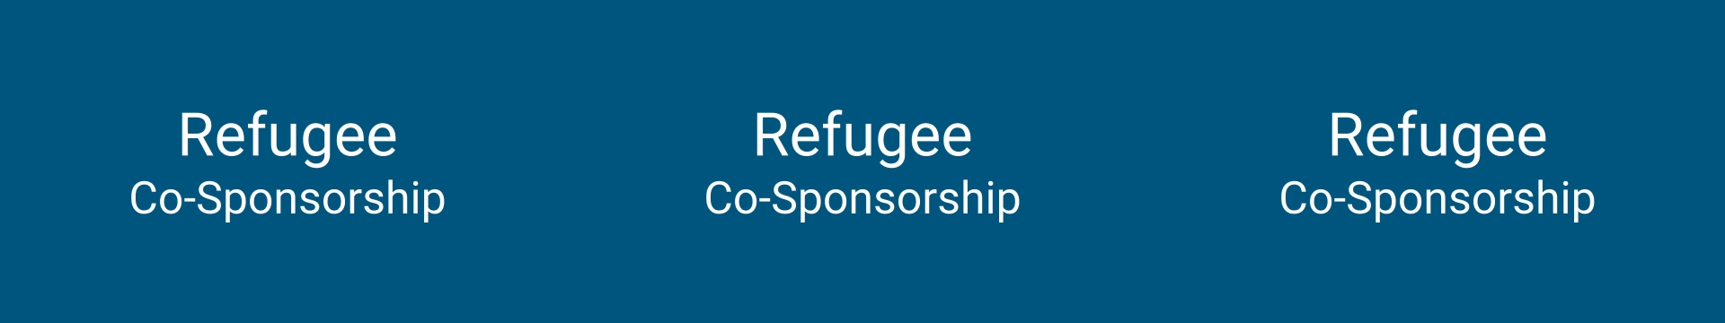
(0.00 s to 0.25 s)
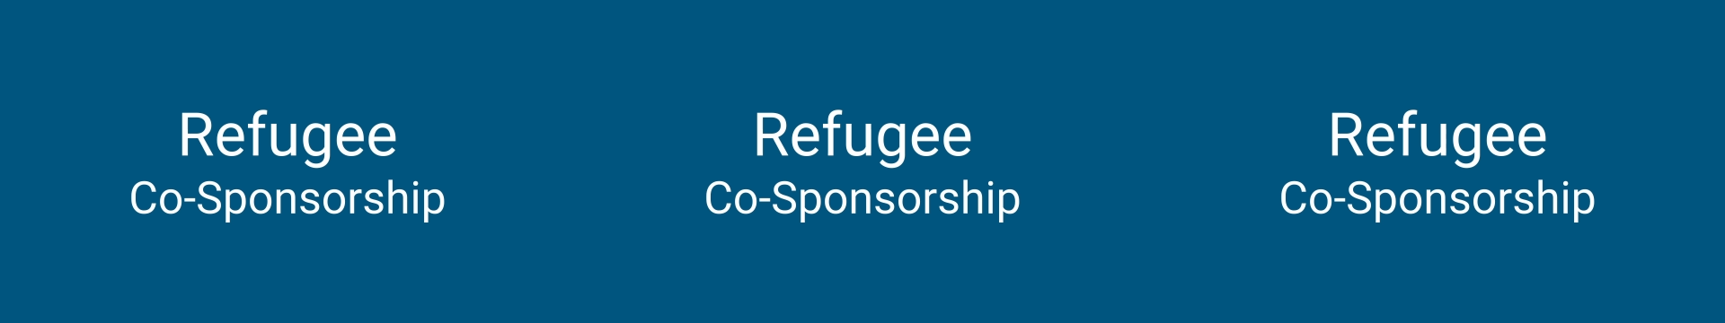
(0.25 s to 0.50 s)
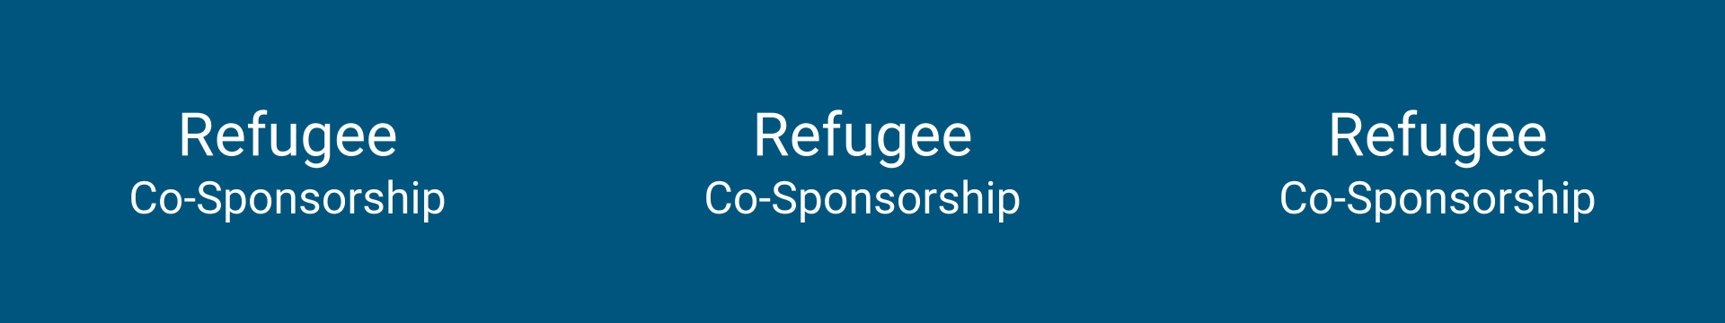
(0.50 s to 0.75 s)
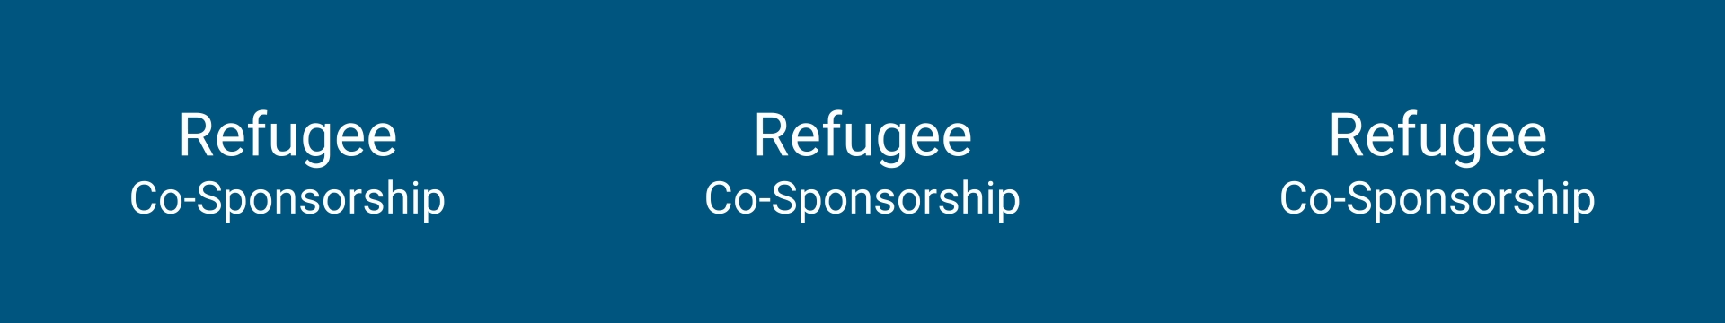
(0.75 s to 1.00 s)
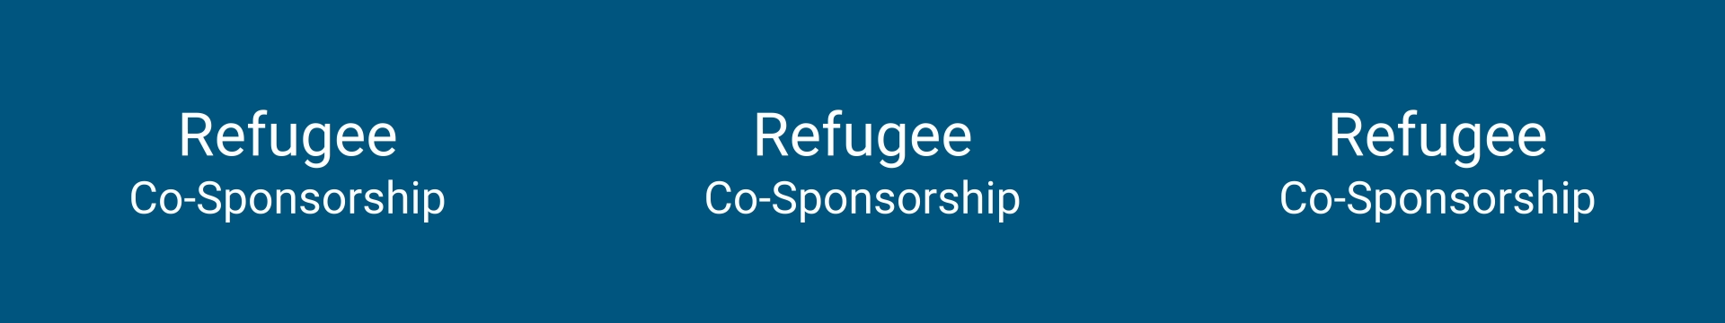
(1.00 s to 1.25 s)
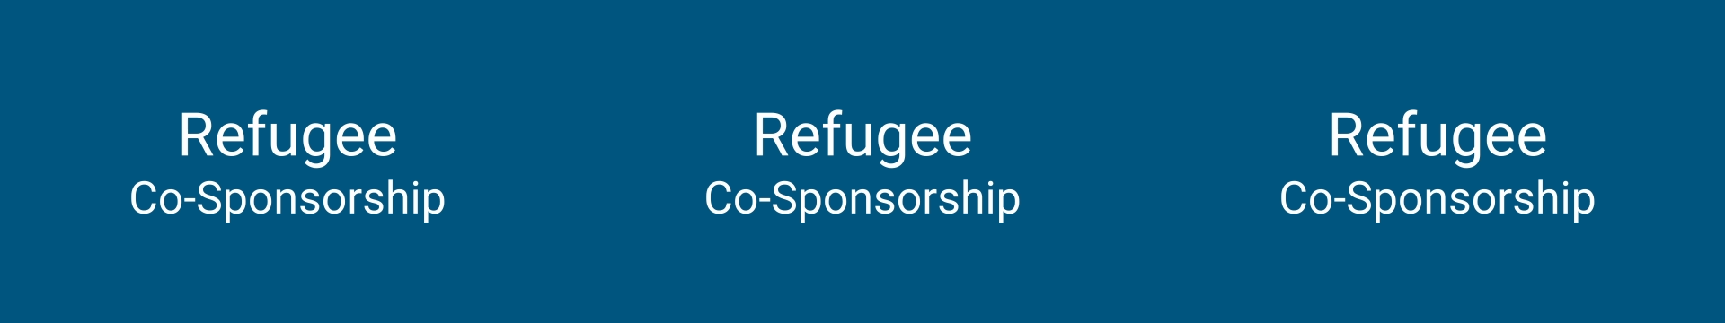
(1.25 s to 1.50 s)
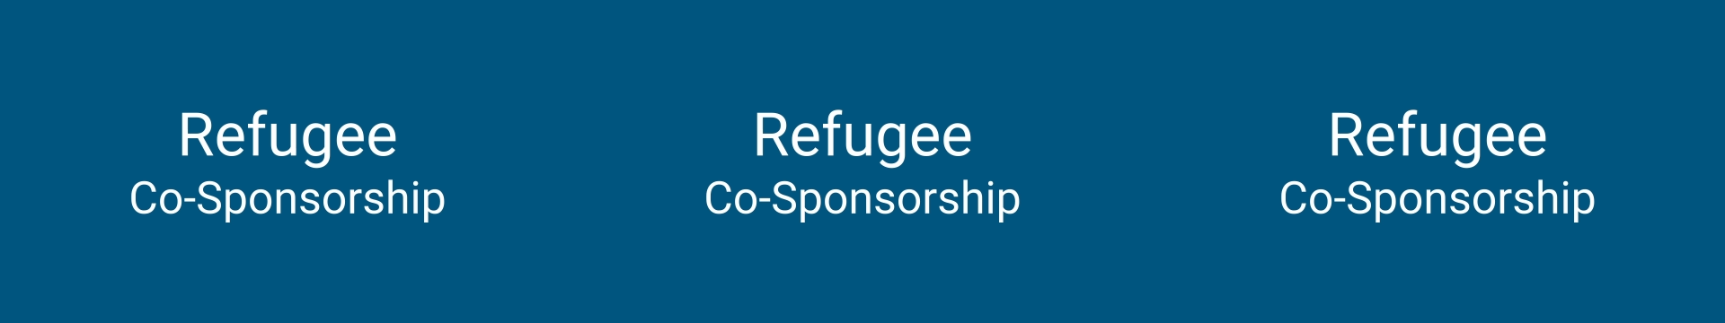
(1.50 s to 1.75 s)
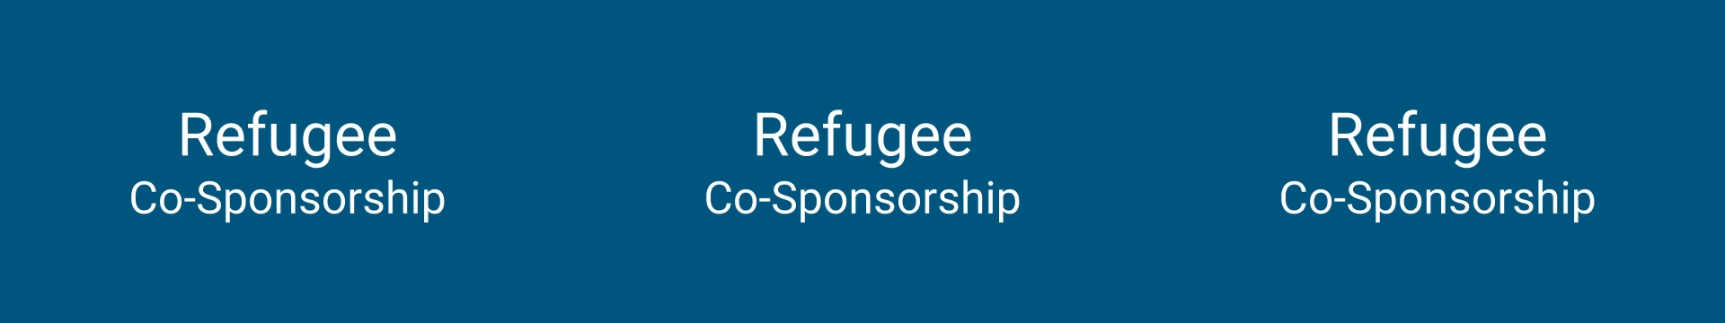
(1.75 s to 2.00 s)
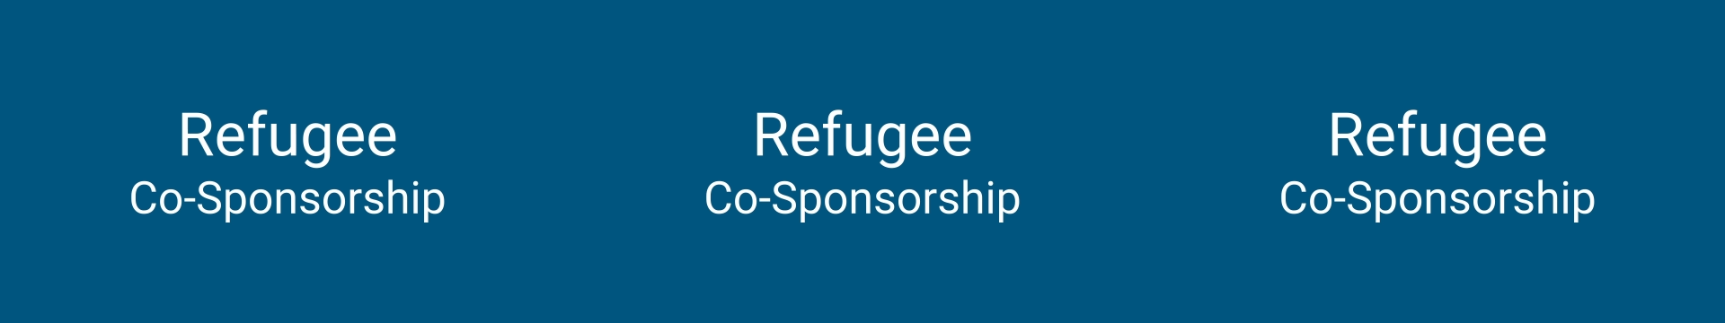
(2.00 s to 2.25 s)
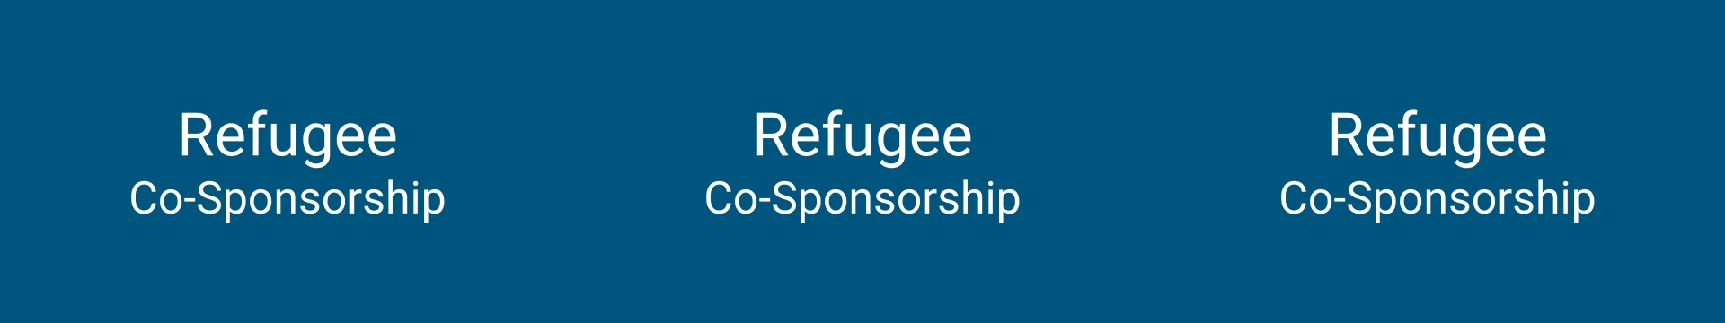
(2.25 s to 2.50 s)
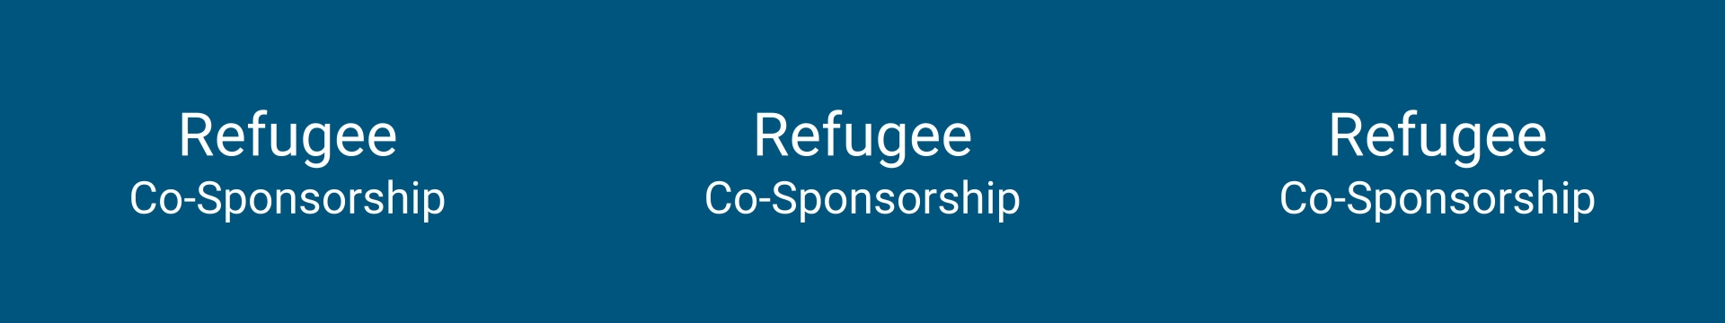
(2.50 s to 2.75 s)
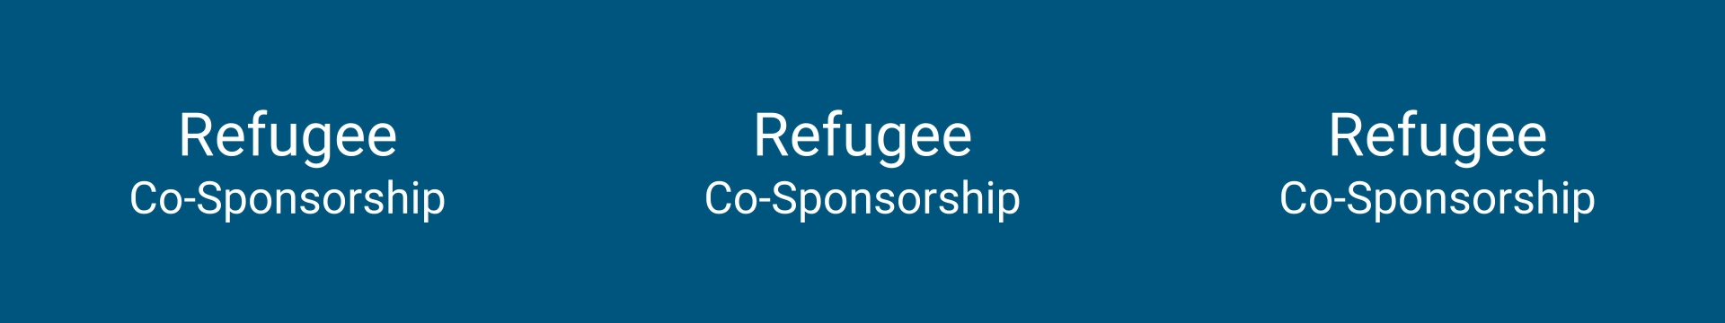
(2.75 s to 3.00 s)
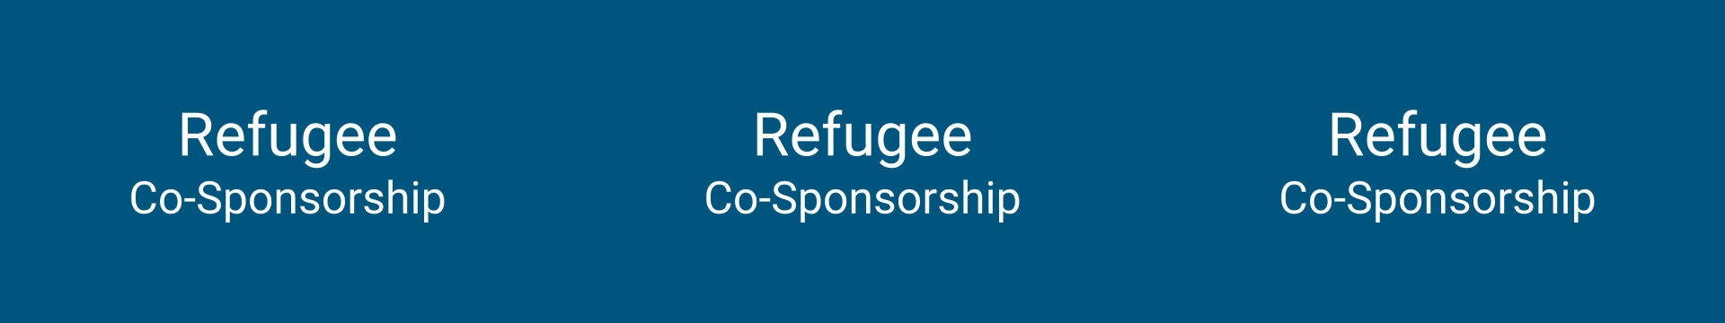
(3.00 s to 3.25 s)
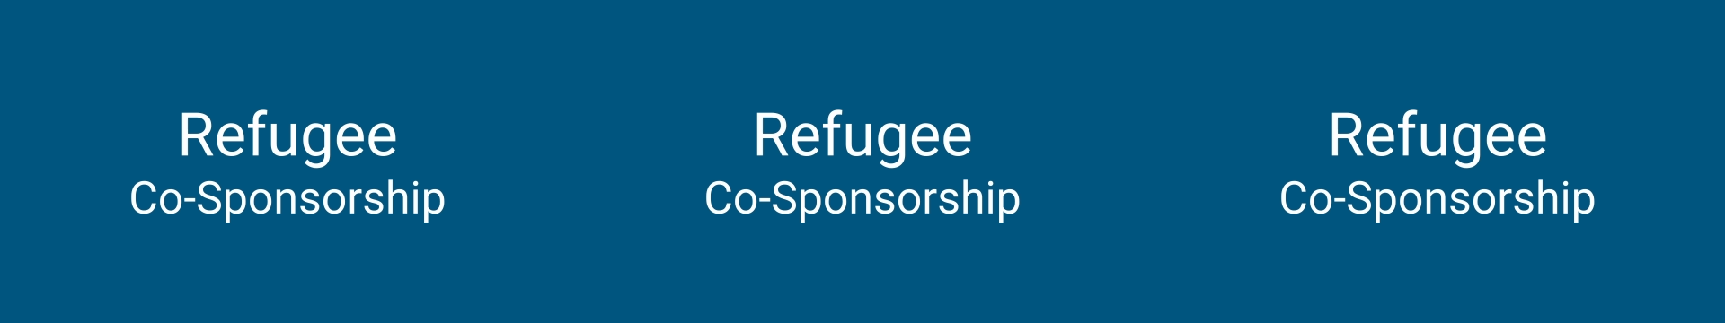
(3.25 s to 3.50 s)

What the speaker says: Nobody's mouth can be seen.